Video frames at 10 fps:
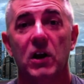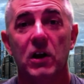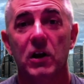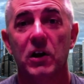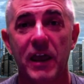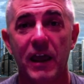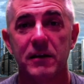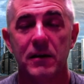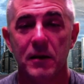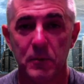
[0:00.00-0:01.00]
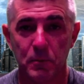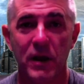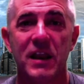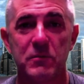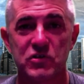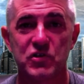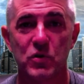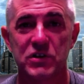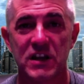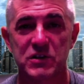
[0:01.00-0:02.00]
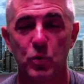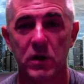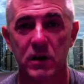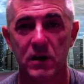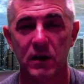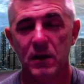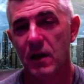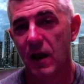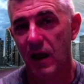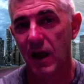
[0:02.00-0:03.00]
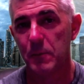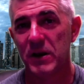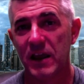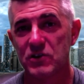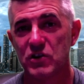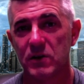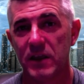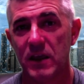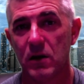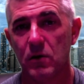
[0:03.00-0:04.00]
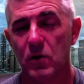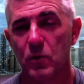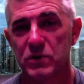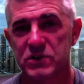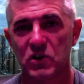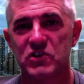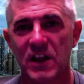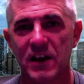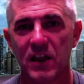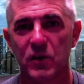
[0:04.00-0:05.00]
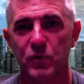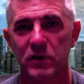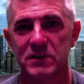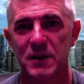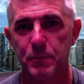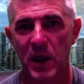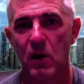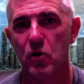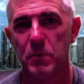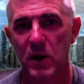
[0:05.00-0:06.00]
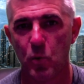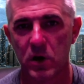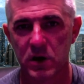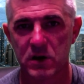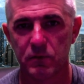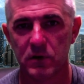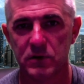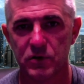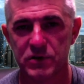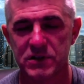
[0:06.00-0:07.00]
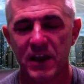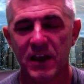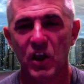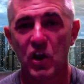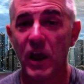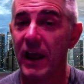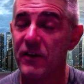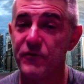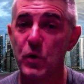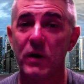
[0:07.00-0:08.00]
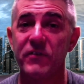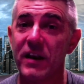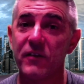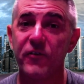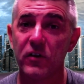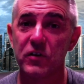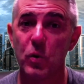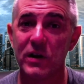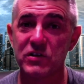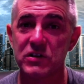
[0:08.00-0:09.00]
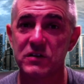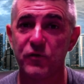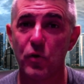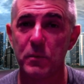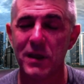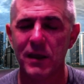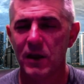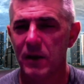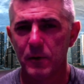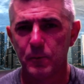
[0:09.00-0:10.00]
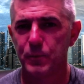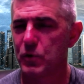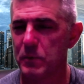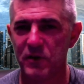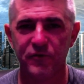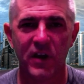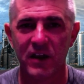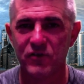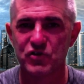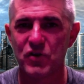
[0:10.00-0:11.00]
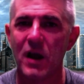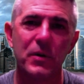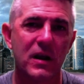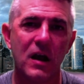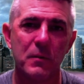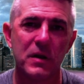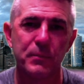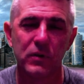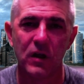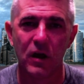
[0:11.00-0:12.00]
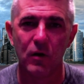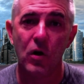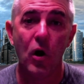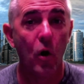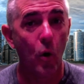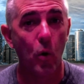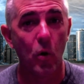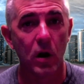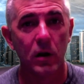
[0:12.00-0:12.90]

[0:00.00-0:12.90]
Again, my name is George S. Wonica. I'm an agent here with Search Staten Island Realty, powered by Wonica Realtors. If you have any further questions for me, do me a favor, drop a comment below or